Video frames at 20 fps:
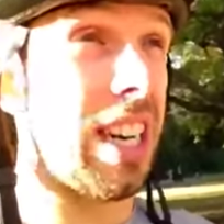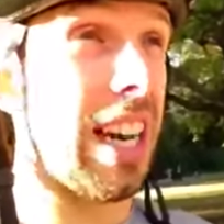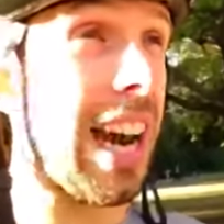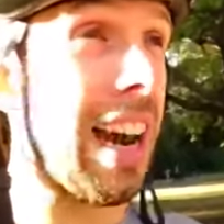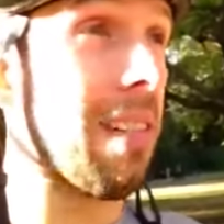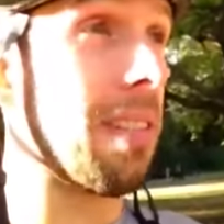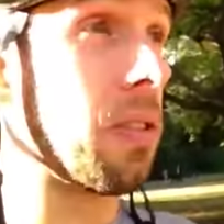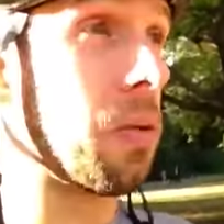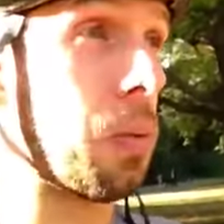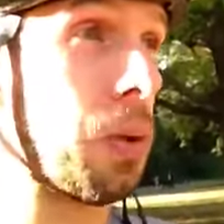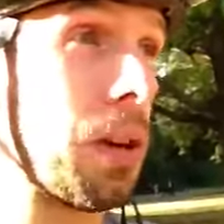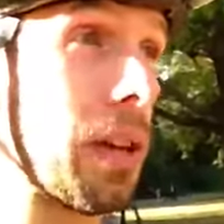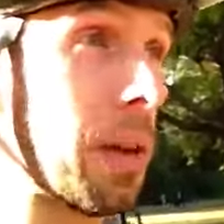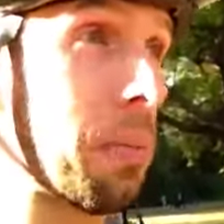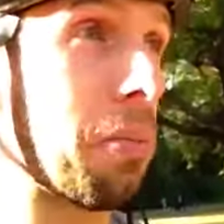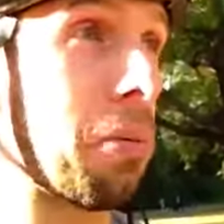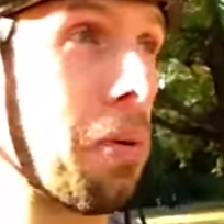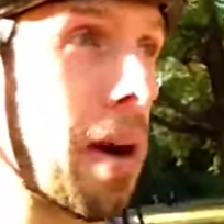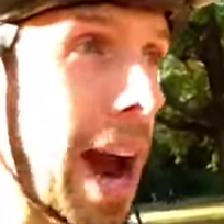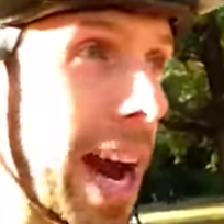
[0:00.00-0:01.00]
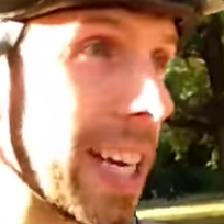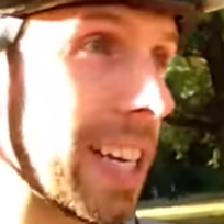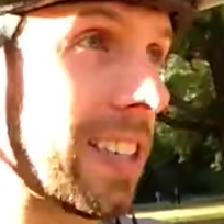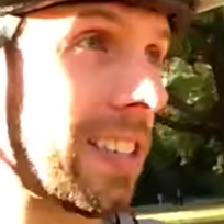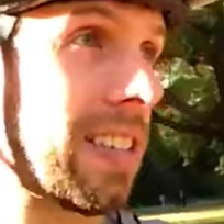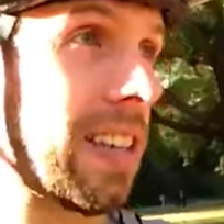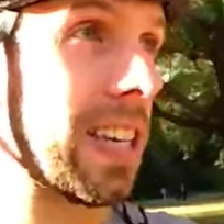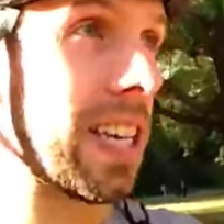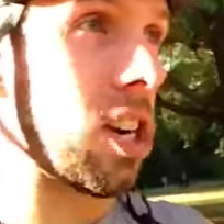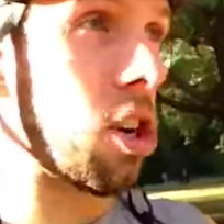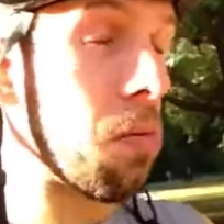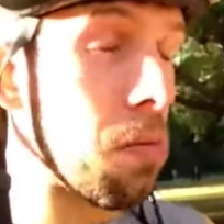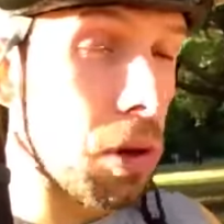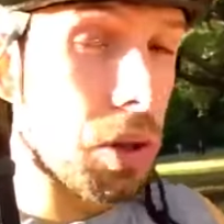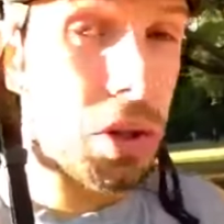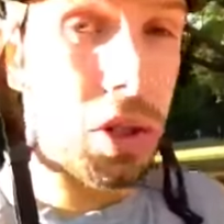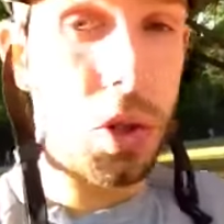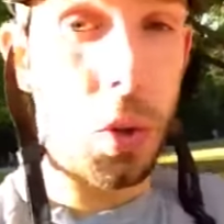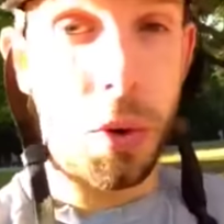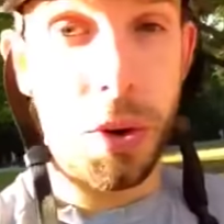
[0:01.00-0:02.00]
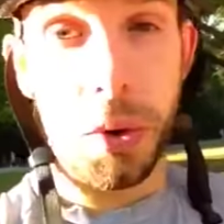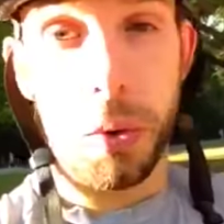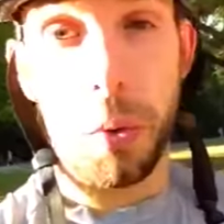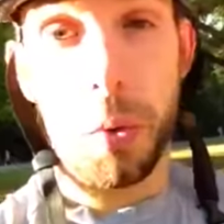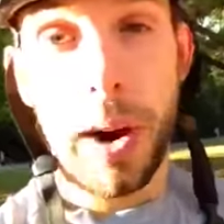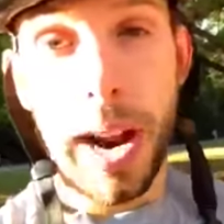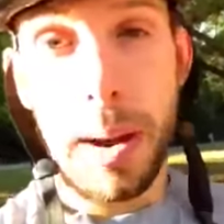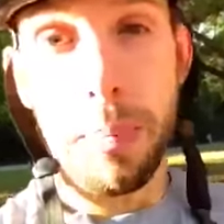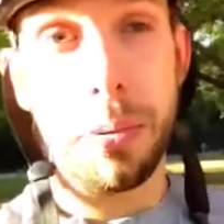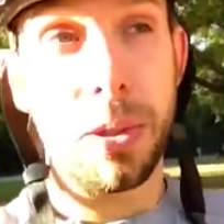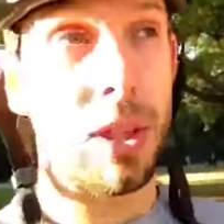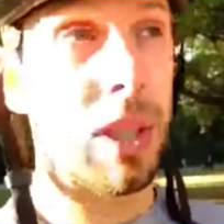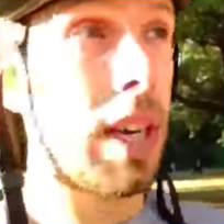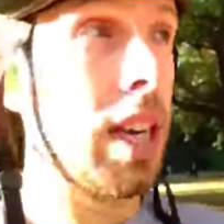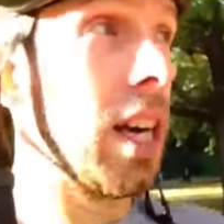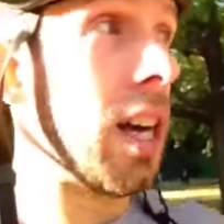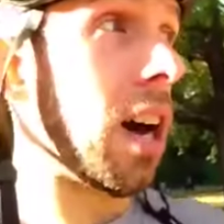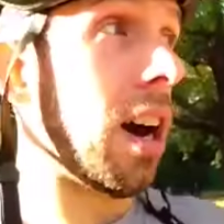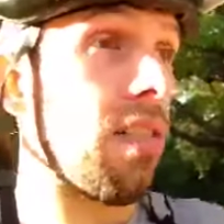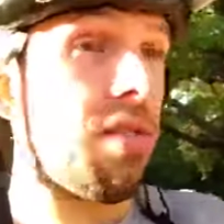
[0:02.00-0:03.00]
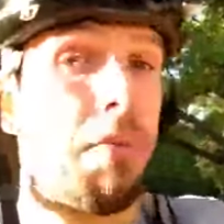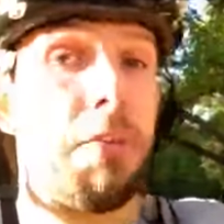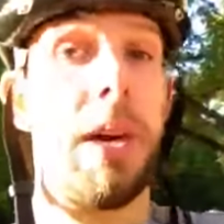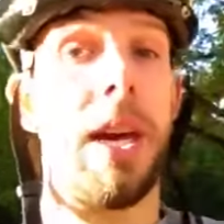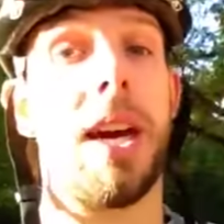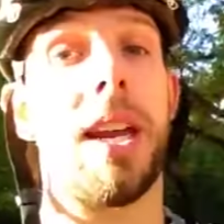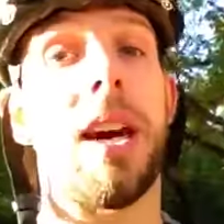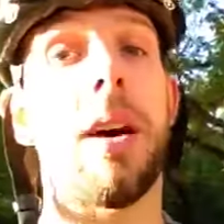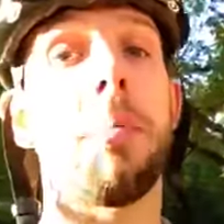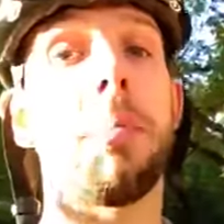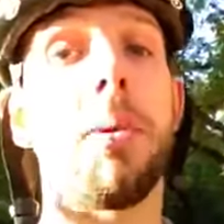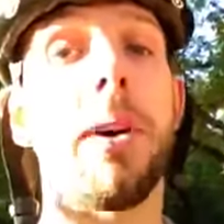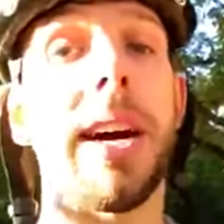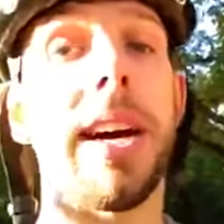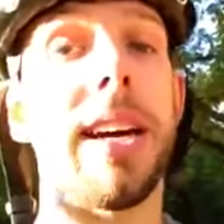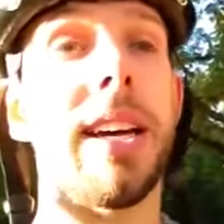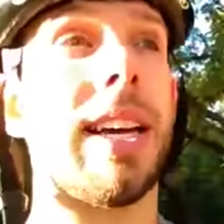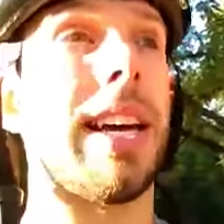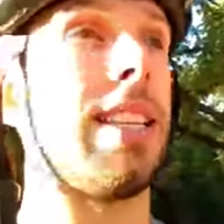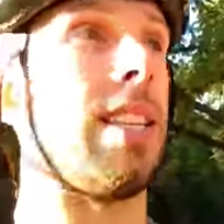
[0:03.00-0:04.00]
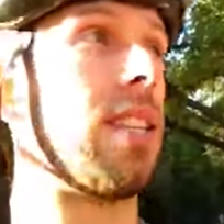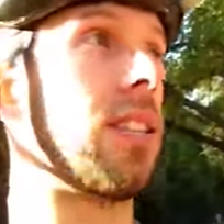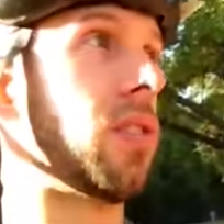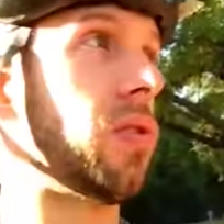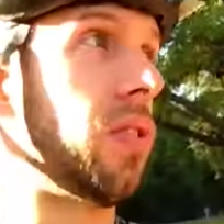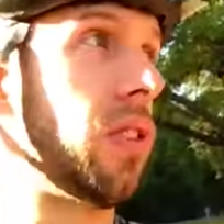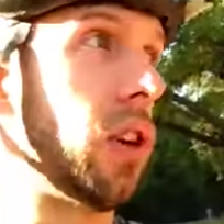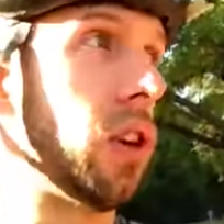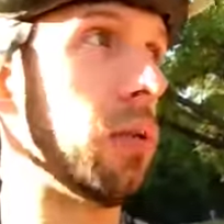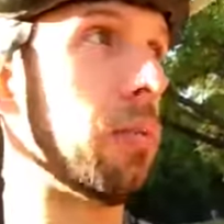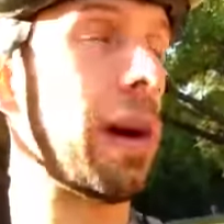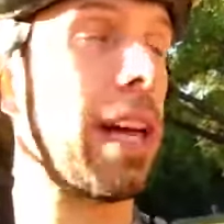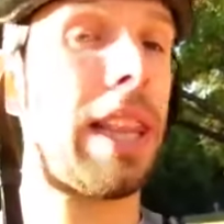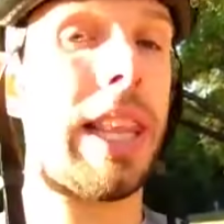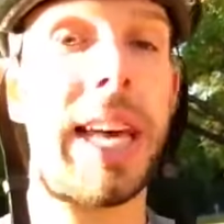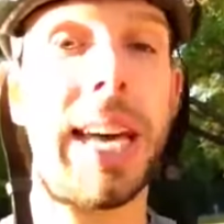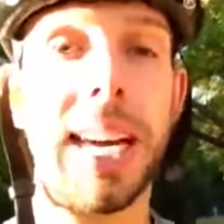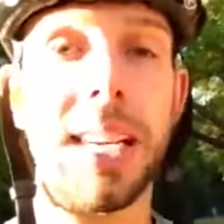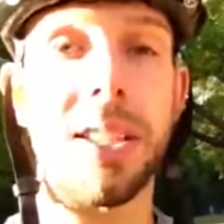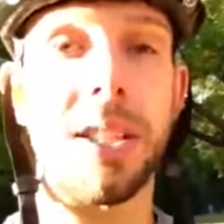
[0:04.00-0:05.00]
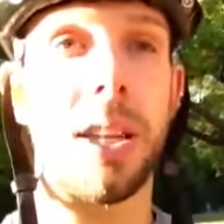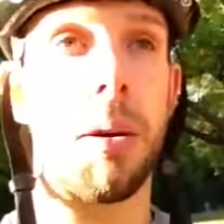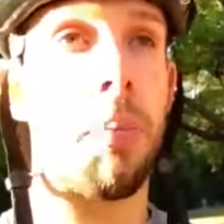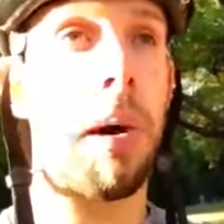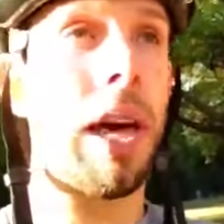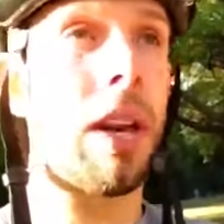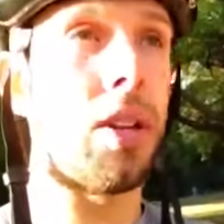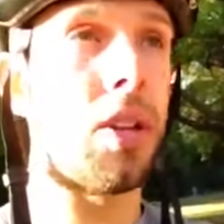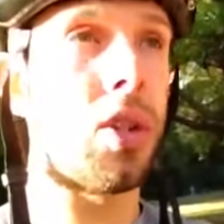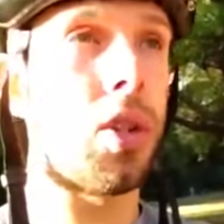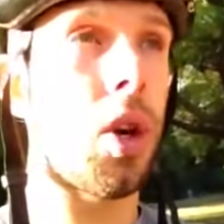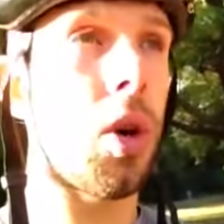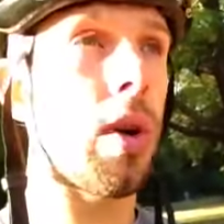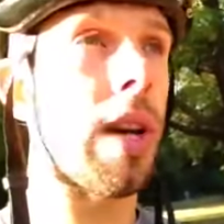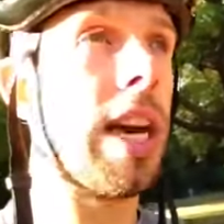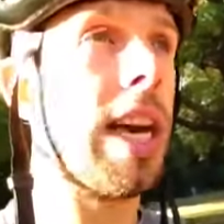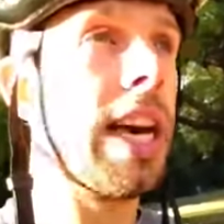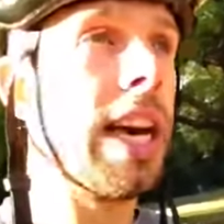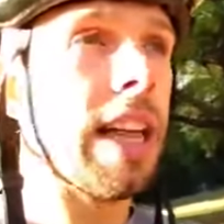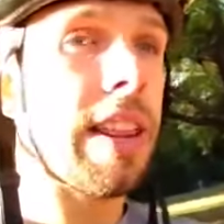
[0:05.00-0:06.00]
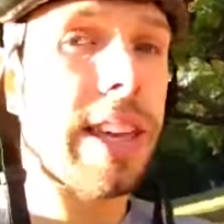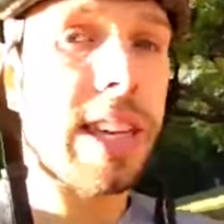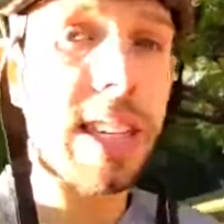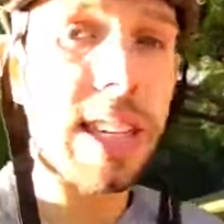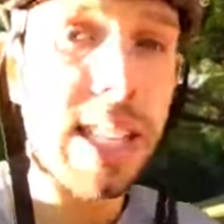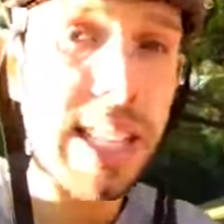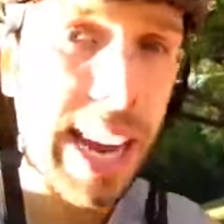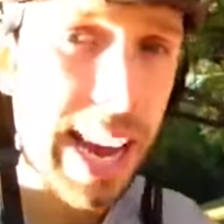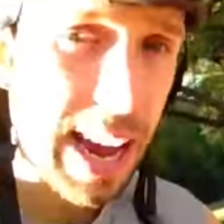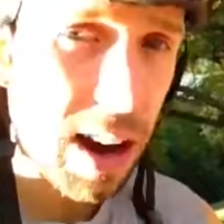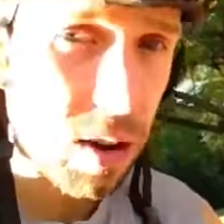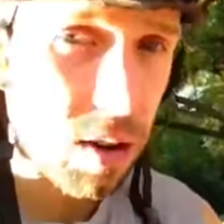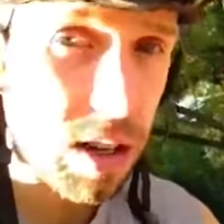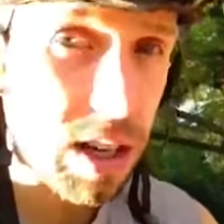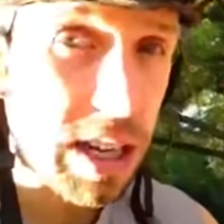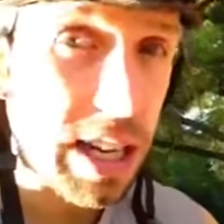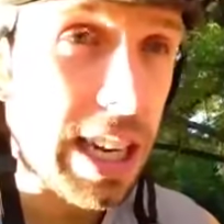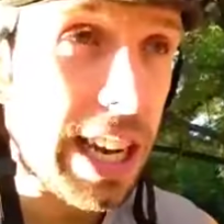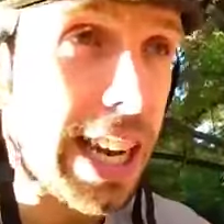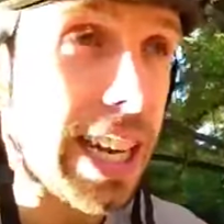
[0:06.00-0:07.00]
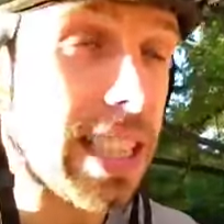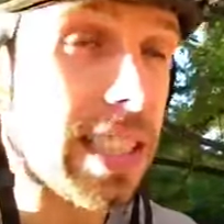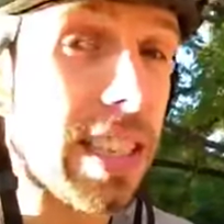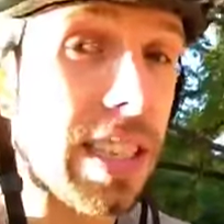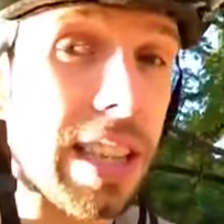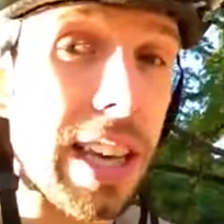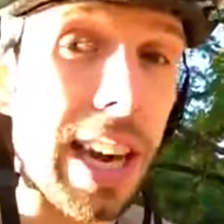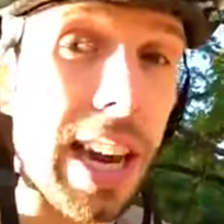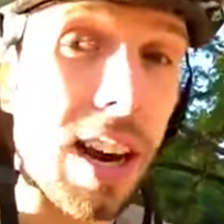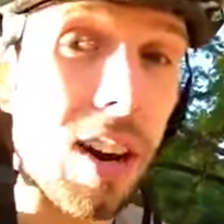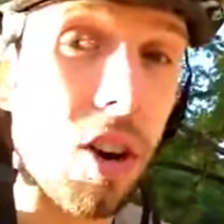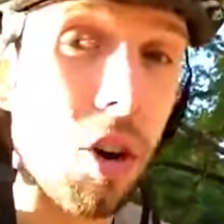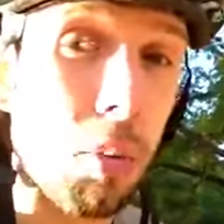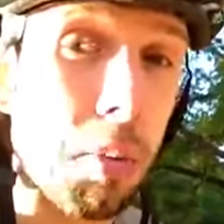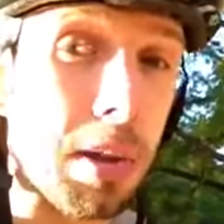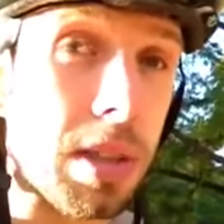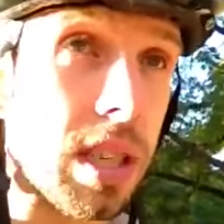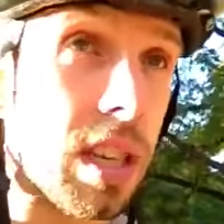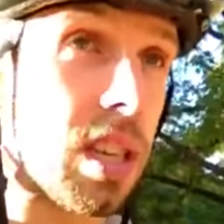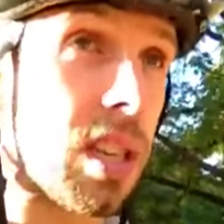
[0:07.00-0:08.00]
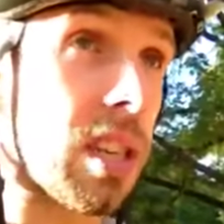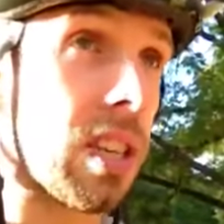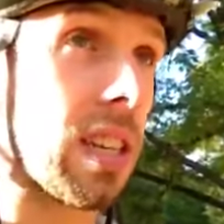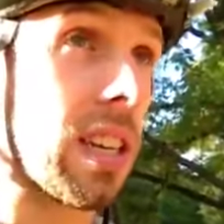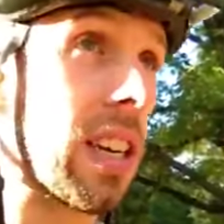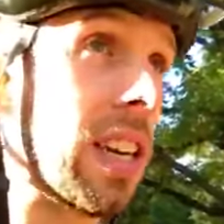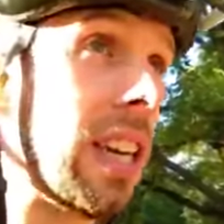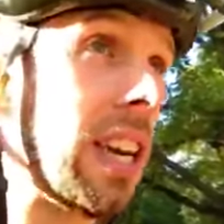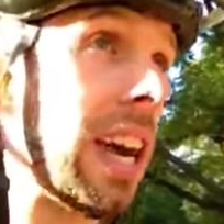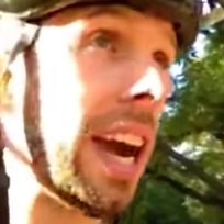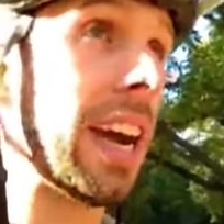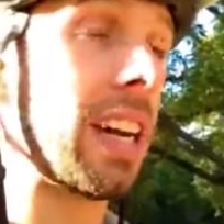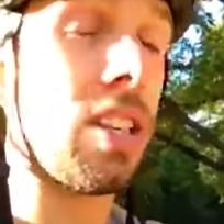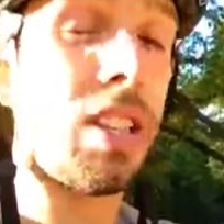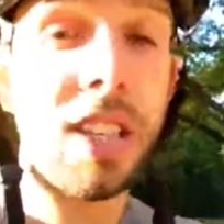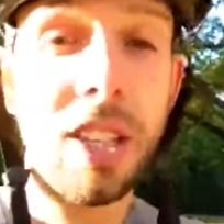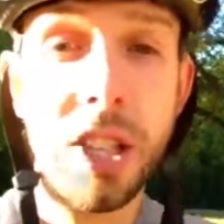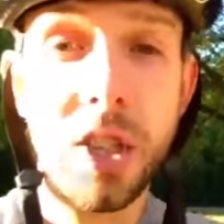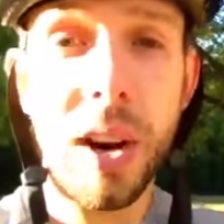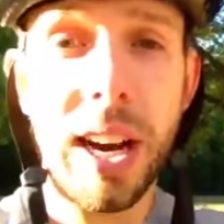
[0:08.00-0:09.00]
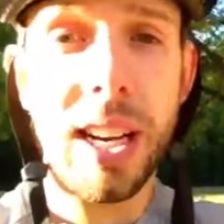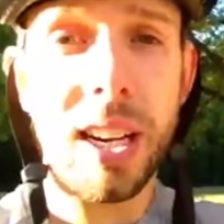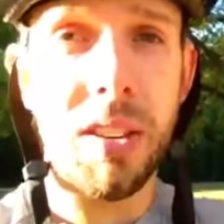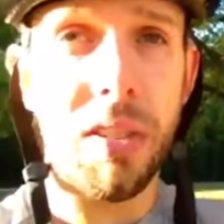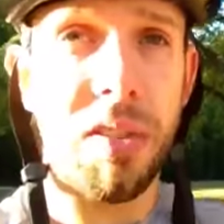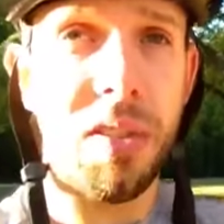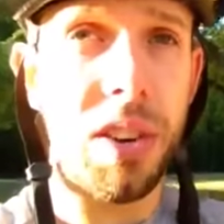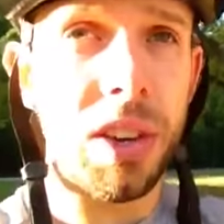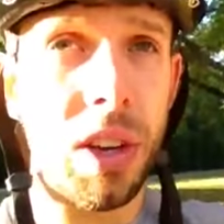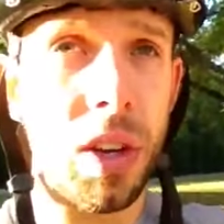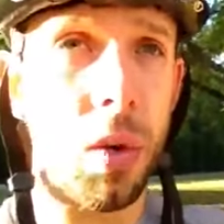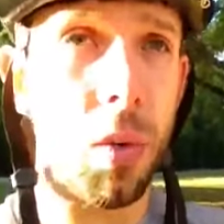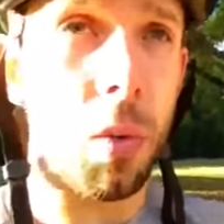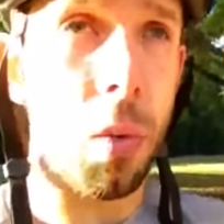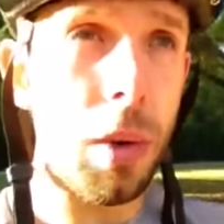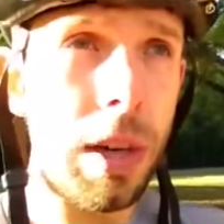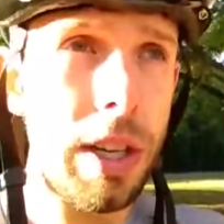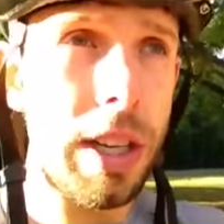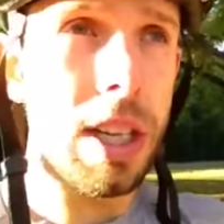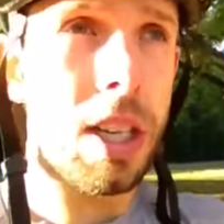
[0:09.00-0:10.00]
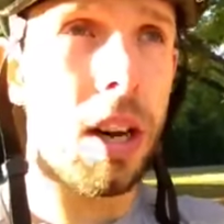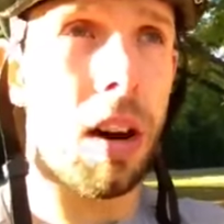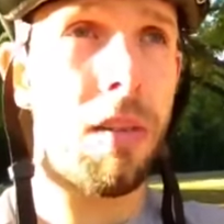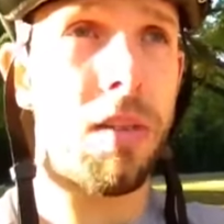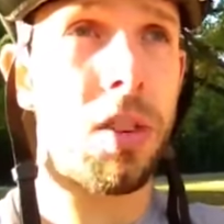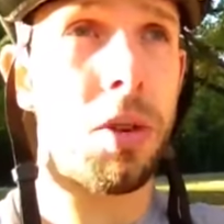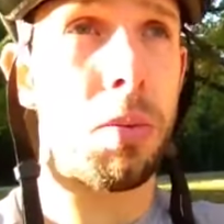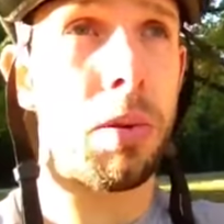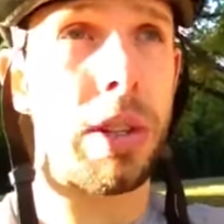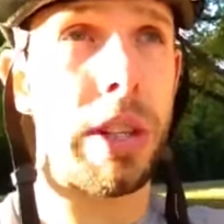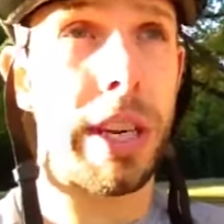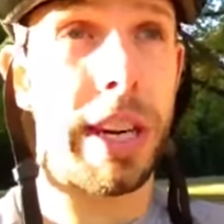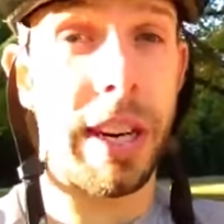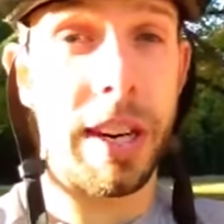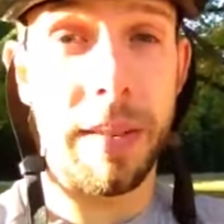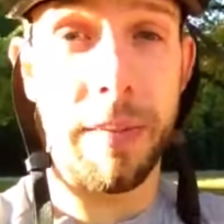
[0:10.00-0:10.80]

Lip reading: I was really practicing and almost doing reps of being upright and just feeling my legs in the pedal stroke, then down into the aero position, and just trying to feel really comfortable there.